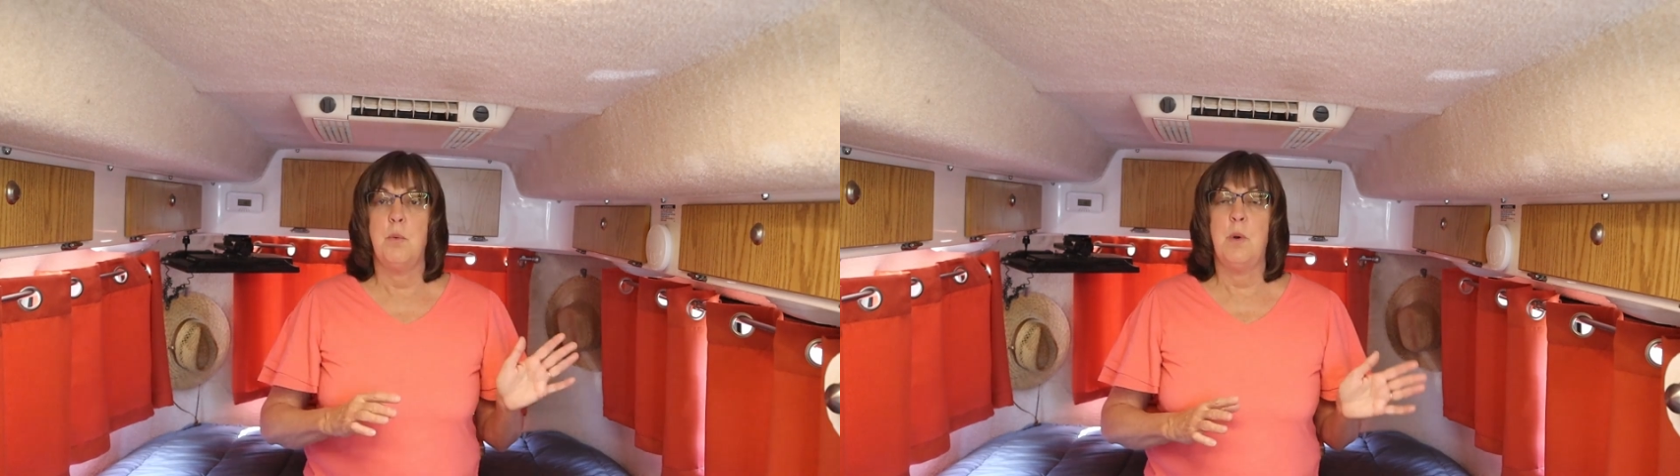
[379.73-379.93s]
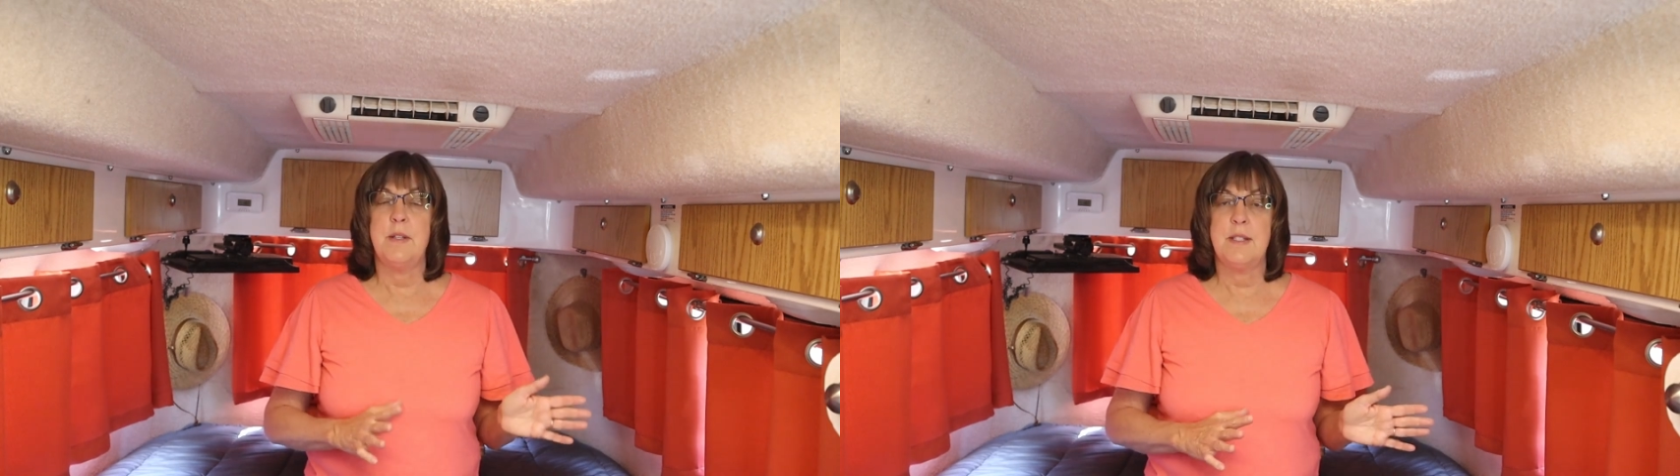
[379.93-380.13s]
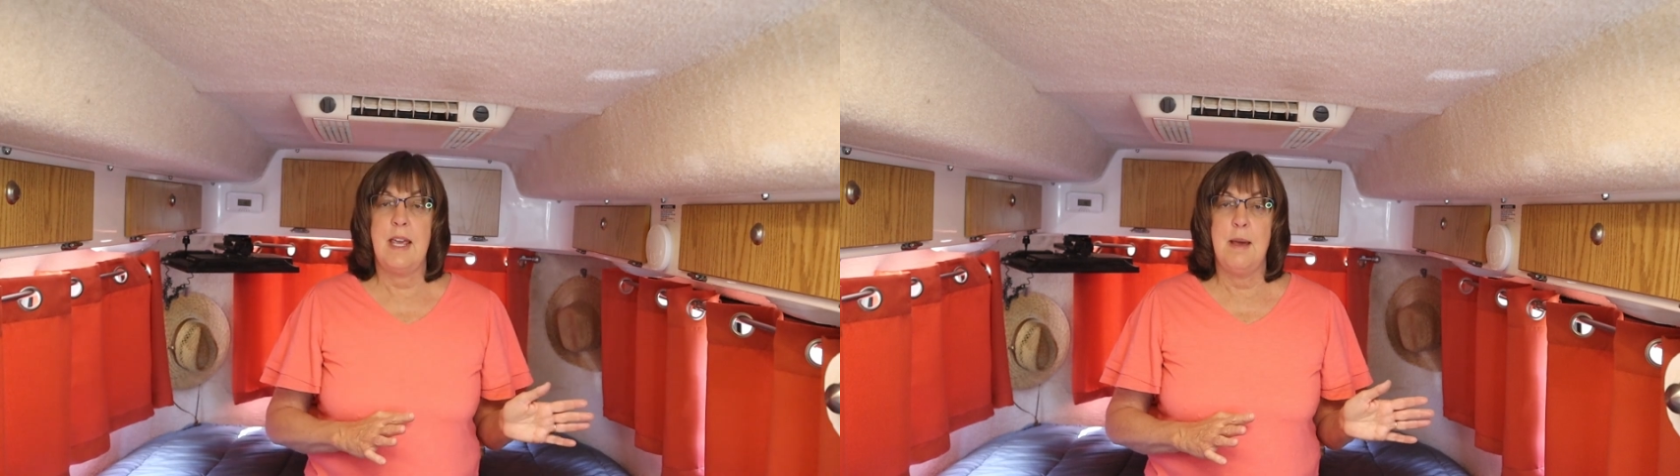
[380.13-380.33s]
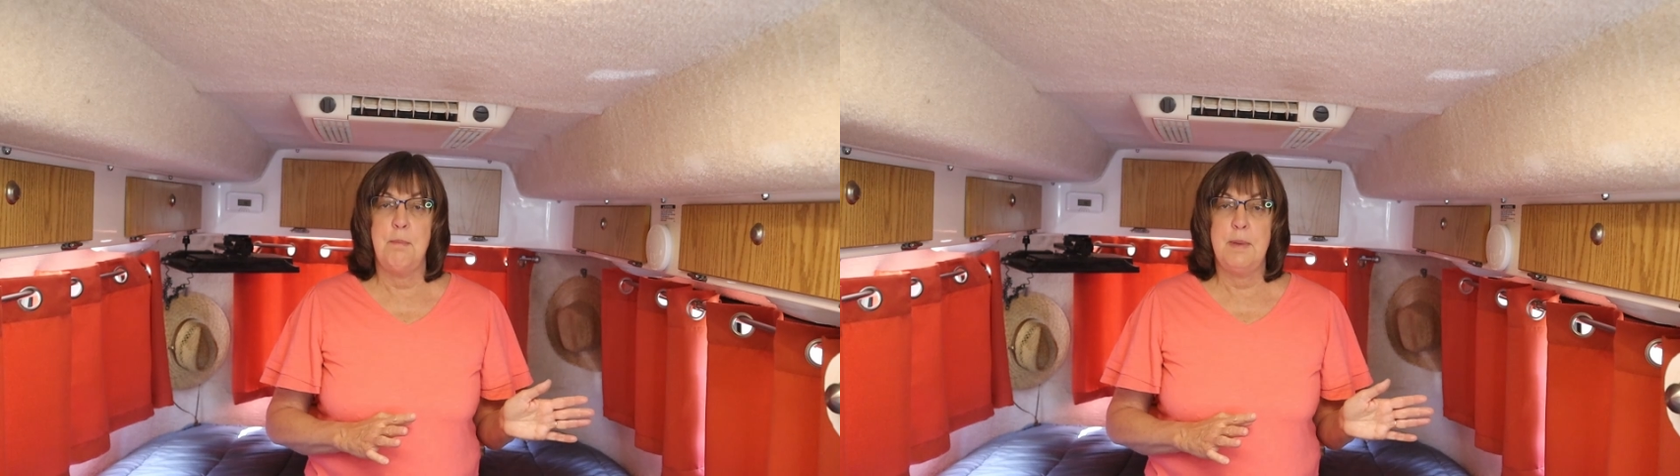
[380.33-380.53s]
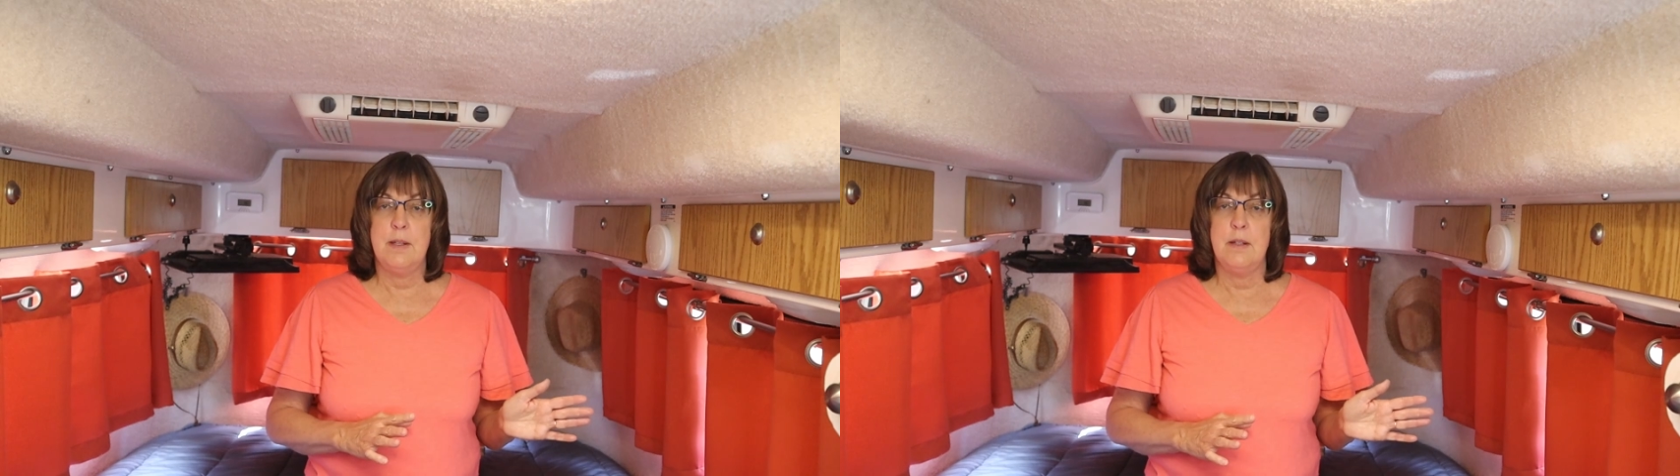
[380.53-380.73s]
While
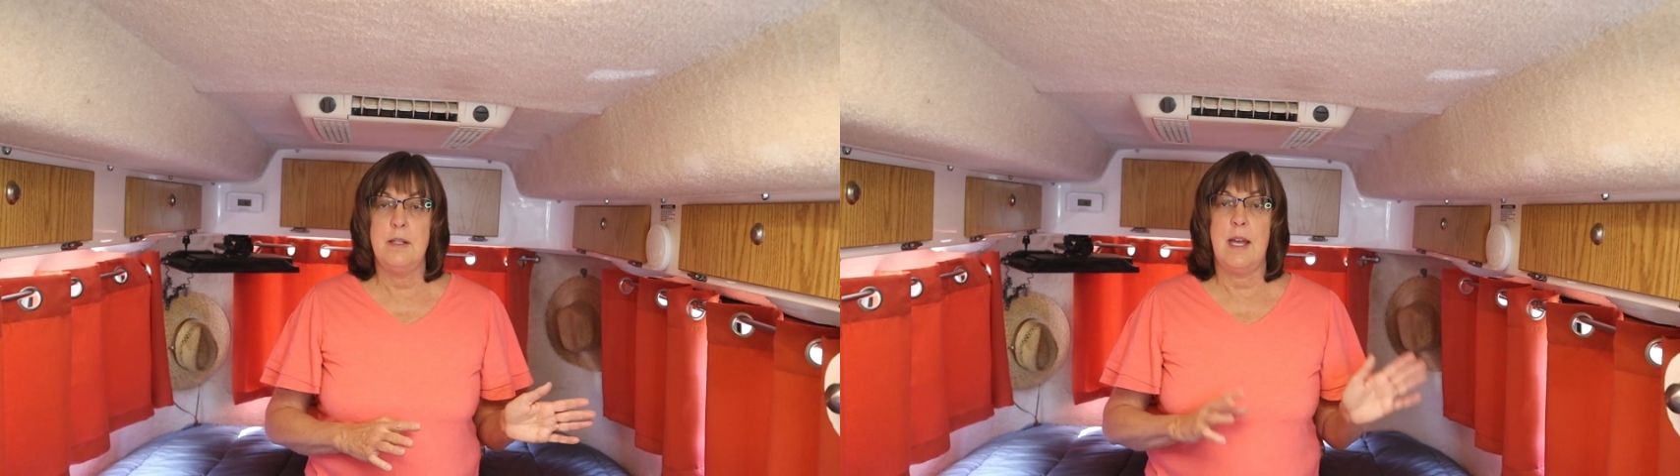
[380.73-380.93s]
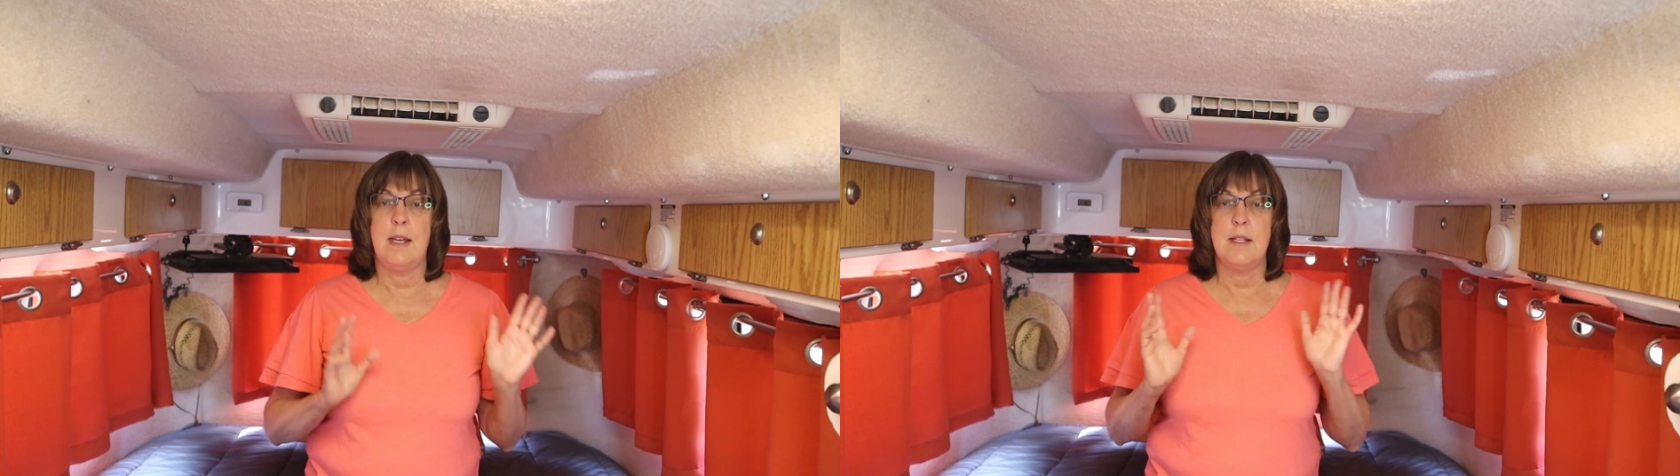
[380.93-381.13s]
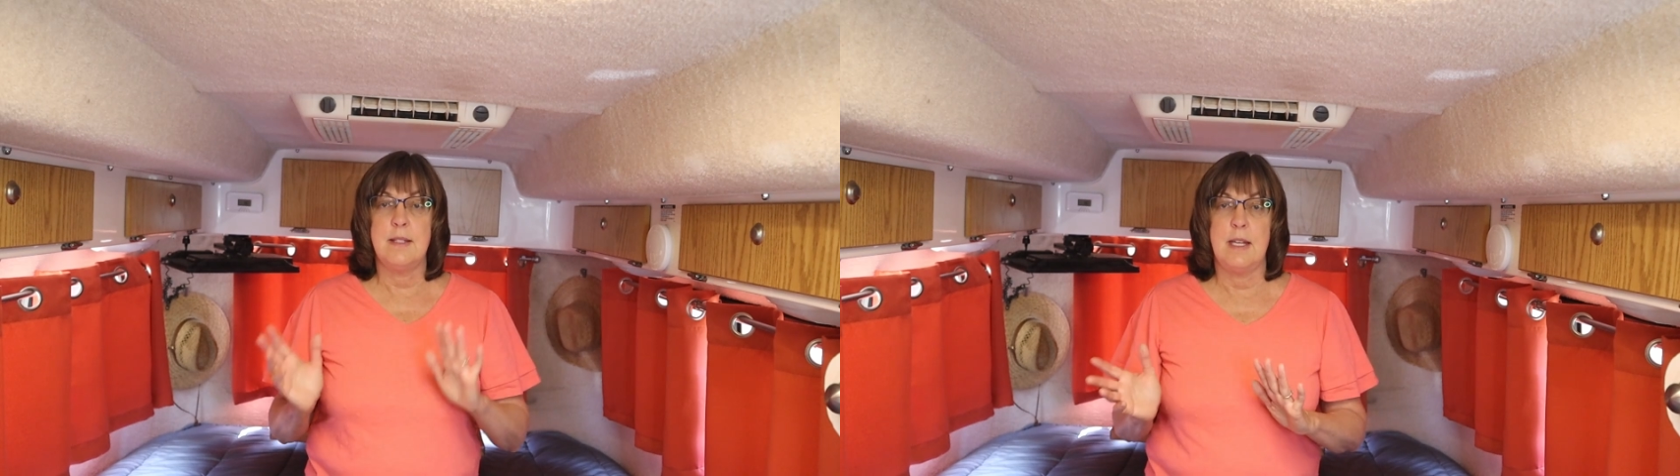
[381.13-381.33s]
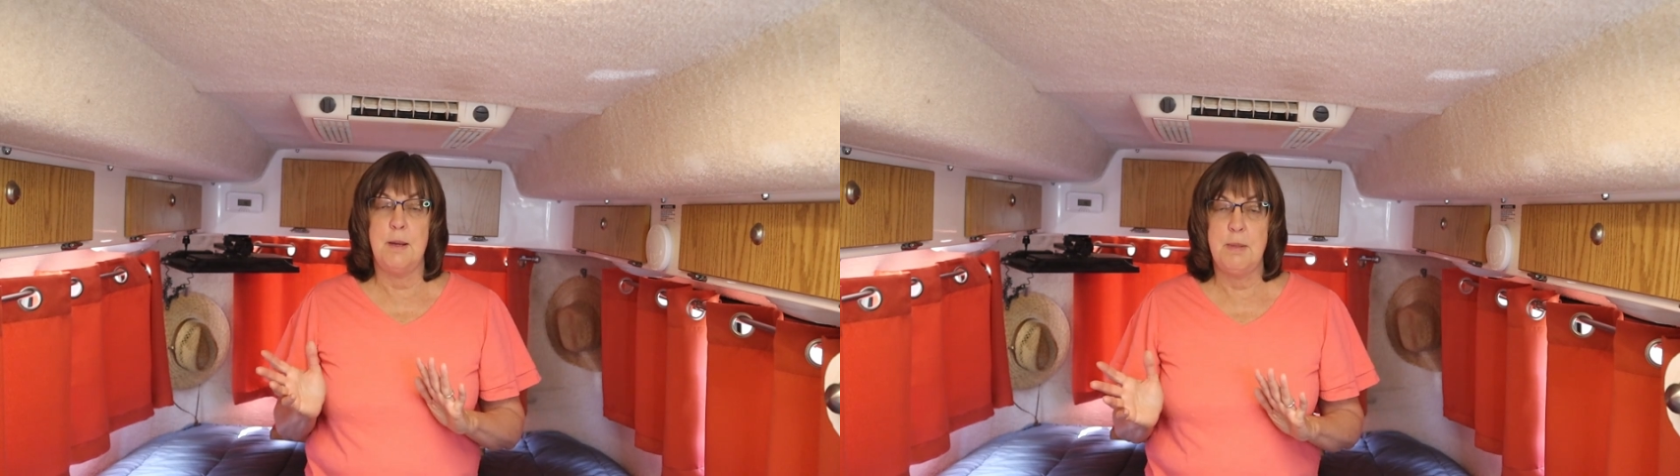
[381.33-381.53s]
Scamp build and Casita